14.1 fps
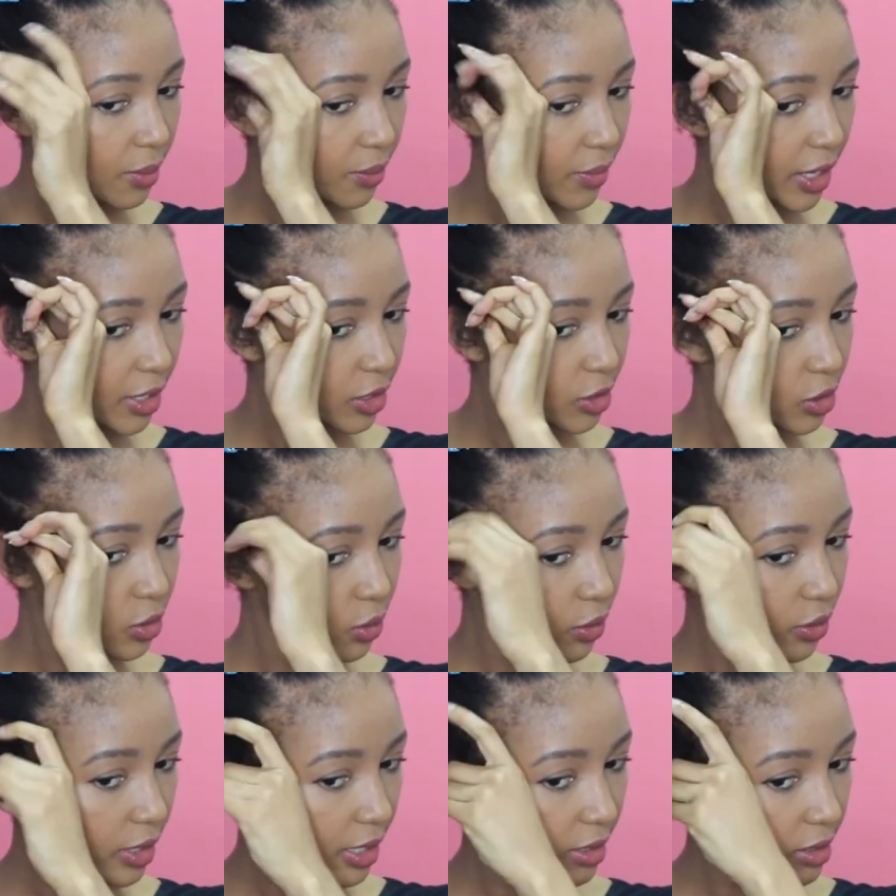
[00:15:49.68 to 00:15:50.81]
making sure
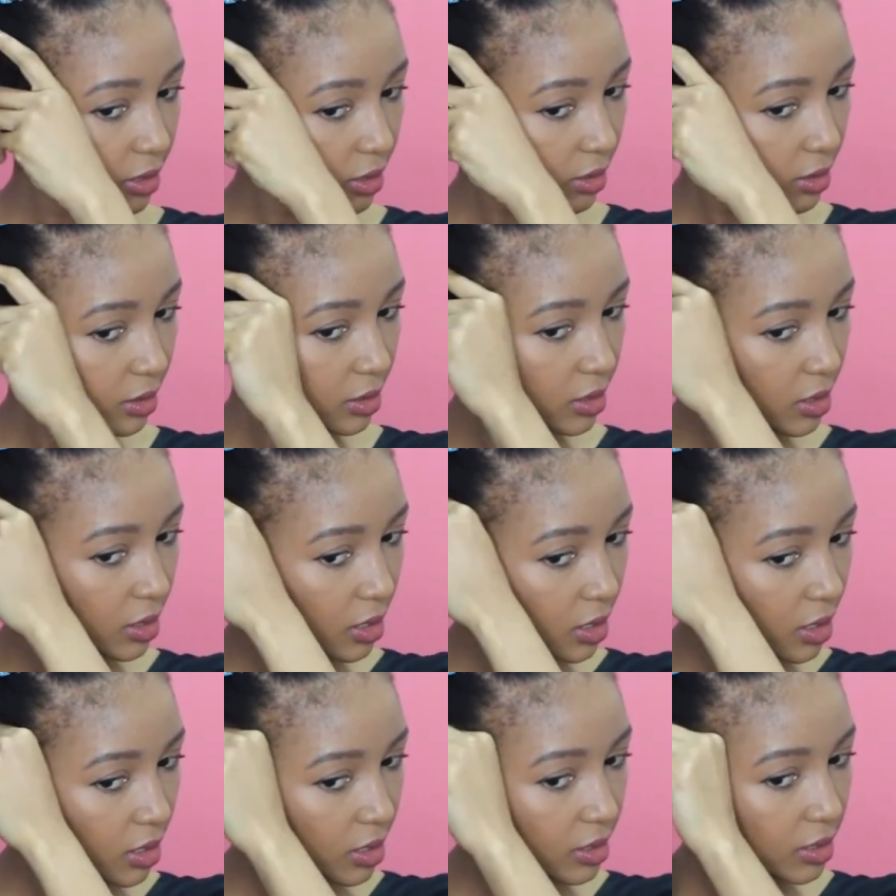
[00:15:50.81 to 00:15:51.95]
that
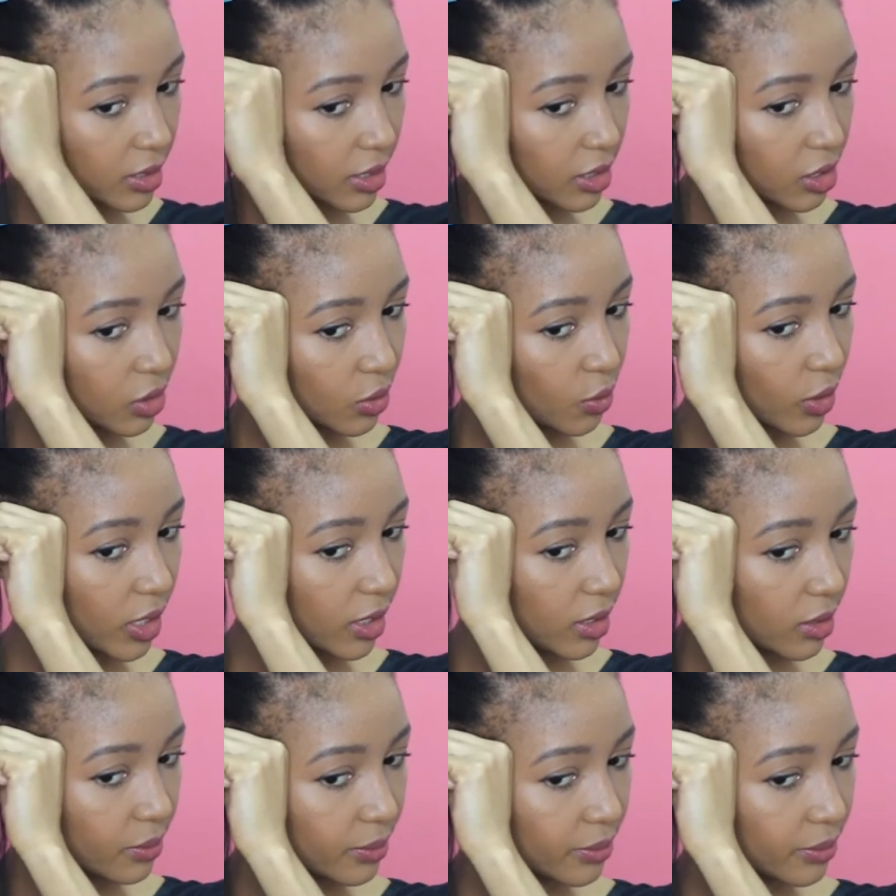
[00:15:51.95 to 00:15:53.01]
section one